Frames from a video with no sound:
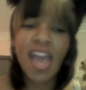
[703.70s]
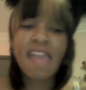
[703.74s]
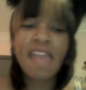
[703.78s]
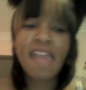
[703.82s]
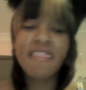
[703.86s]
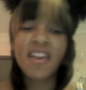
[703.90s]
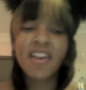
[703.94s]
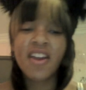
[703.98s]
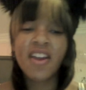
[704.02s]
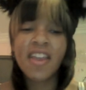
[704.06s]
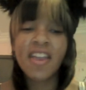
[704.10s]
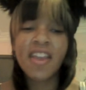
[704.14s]

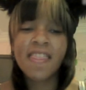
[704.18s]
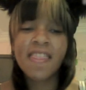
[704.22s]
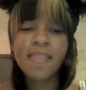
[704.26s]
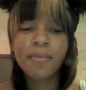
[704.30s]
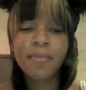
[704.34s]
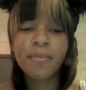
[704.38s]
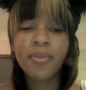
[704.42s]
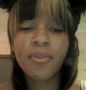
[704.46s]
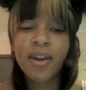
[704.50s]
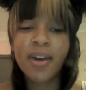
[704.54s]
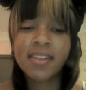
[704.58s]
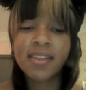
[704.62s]
And they're in
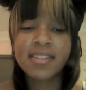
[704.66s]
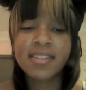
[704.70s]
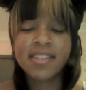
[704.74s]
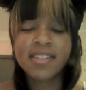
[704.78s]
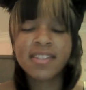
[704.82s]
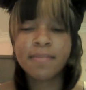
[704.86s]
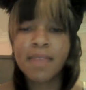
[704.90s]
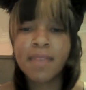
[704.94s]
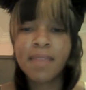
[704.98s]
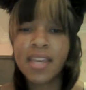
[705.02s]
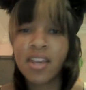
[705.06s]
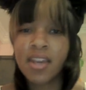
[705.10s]
the
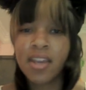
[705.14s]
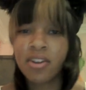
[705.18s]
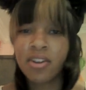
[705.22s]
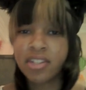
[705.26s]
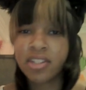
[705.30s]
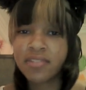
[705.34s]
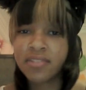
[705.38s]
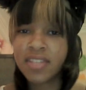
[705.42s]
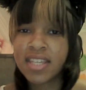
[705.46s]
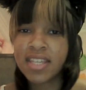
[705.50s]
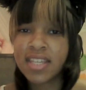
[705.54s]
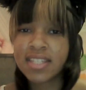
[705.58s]
process of making
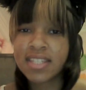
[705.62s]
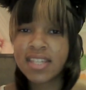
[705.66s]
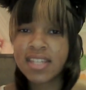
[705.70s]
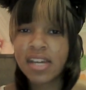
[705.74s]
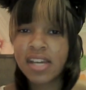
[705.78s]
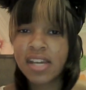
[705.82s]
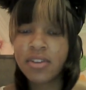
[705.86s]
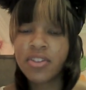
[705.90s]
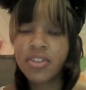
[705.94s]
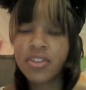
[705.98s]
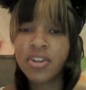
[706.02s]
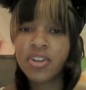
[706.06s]
all of these.
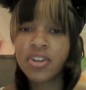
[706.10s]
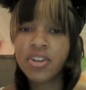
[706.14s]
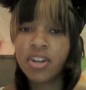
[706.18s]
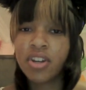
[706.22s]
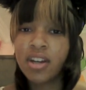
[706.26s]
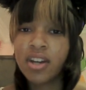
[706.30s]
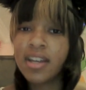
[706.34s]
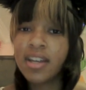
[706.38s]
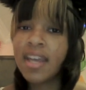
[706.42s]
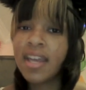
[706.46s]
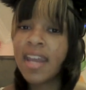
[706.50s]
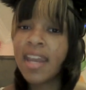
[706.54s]
Now, they're
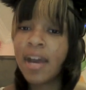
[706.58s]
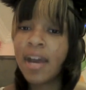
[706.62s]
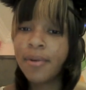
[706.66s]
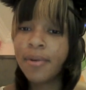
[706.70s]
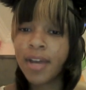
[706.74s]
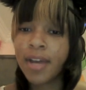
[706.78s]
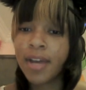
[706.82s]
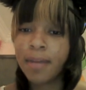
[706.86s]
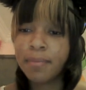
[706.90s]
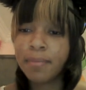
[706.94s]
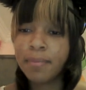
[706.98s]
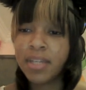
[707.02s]
not an
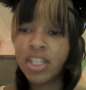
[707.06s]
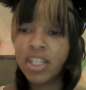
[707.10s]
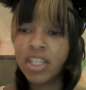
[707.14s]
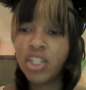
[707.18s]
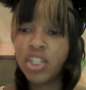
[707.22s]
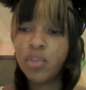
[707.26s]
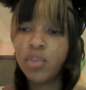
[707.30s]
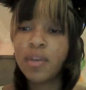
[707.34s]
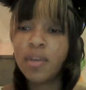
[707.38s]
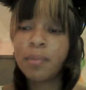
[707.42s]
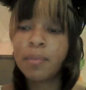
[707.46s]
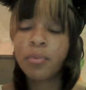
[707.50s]
out
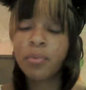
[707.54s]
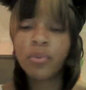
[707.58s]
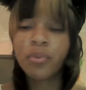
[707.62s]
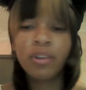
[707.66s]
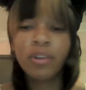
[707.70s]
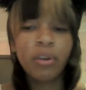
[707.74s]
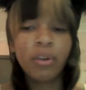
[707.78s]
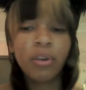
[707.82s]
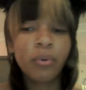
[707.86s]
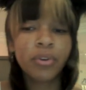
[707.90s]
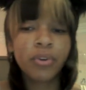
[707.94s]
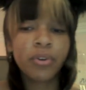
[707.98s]
company. You can
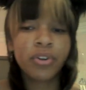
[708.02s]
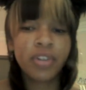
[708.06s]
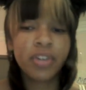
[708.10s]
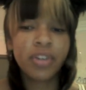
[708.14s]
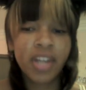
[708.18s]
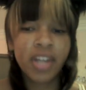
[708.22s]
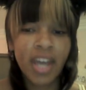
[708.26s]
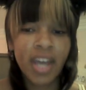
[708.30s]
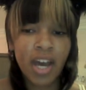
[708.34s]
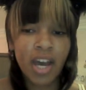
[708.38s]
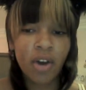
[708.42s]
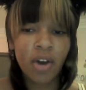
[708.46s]
pre-order
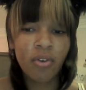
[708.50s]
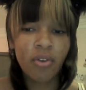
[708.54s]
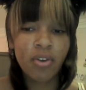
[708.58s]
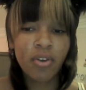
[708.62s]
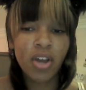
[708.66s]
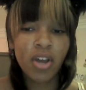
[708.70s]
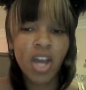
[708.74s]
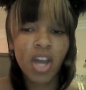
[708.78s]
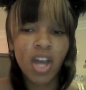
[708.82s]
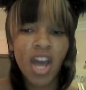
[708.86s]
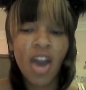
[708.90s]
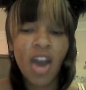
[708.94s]
now,
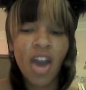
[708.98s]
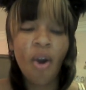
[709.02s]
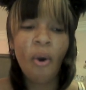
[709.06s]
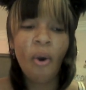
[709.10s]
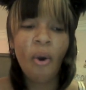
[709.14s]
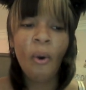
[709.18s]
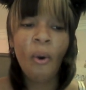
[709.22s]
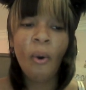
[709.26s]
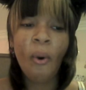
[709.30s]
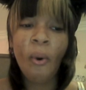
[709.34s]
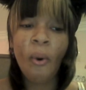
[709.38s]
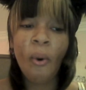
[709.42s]

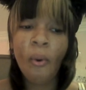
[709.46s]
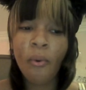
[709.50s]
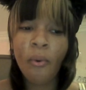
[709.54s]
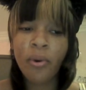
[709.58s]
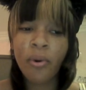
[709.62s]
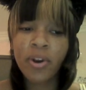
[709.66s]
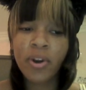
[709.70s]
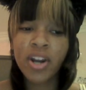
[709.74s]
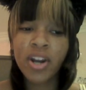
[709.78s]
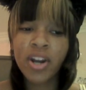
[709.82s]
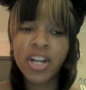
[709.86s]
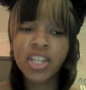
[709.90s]

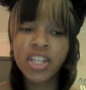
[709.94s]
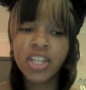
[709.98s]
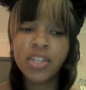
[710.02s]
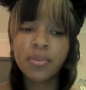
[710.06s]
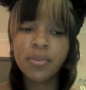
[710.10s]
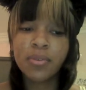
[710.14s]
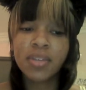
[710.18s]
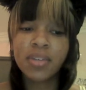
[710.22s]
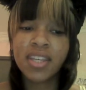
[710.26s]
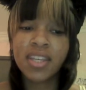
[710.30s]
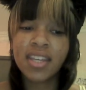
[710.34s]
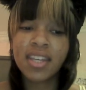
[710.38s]
or
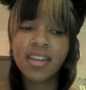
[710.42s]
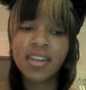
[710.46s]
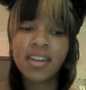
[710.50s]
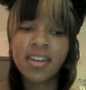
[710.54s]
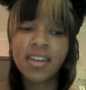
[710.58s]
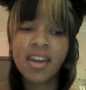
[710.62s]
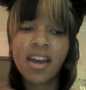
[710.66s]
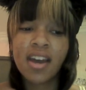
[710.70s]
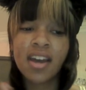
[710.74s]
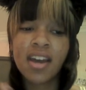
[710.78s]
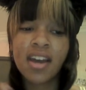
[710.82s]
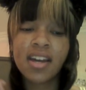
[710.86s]
you
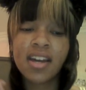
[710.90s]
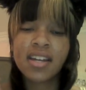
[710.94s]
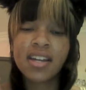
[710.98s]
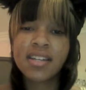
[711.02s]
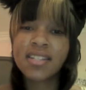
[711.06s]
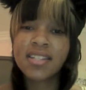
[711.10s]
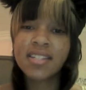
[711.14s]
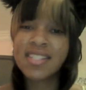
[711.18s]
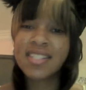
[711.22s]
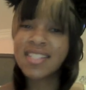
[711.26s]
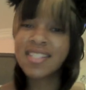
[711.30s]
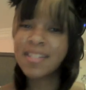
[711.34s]
can
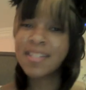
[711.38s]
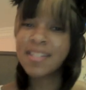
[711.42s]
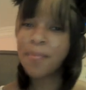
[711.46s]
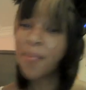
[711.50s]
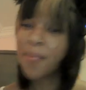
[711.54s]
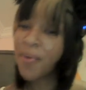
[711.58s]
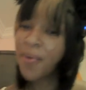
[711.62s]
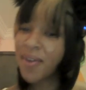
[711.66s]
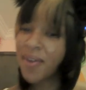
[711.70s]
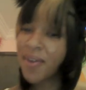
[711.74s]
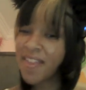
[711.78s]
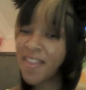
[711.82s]

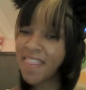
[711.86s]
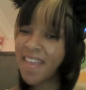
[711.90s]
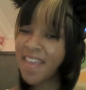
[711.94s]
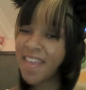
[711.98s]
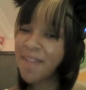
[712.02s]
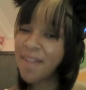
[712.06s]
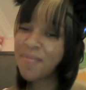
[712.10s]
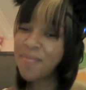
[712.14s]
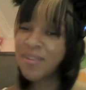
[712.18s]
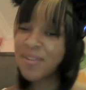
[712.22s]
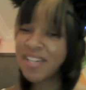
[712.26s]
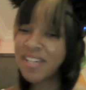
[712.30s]
support
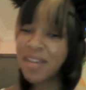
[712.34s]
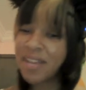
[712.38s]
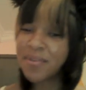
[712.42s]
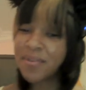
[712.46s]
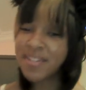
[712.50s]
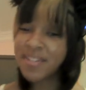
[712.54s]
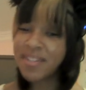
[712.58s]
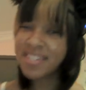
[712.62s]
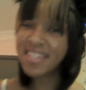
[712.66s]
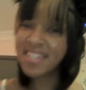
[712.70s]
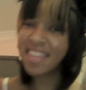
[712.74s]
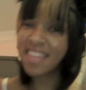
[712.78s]
them, which I
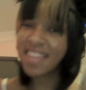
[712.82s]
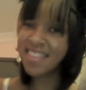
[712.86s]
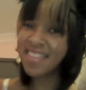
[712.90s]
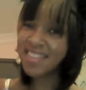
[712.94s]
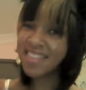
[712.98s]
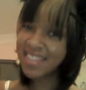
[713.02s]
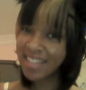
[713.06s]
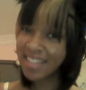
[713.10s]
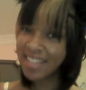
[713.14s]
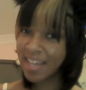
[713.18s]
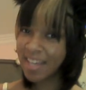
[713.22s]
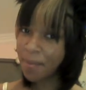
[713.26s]
will send
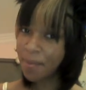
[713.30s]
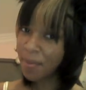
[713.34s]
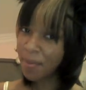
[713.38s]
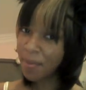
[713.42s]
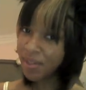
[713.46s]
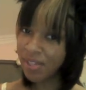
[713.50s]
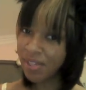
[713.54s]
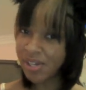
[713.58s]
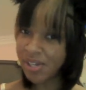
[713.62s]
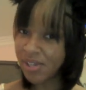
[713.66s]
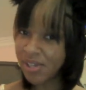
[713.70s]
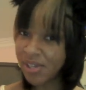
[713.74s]
the link
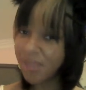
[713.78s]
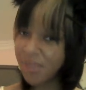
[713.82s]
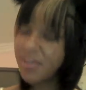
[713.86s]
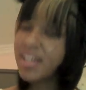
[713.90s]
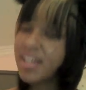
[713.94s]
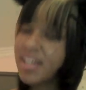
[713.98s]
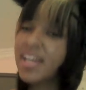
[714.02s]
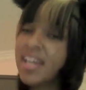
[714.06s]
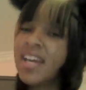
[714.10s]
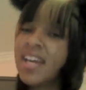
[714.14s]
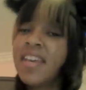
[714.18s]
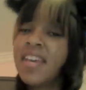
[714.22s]
below.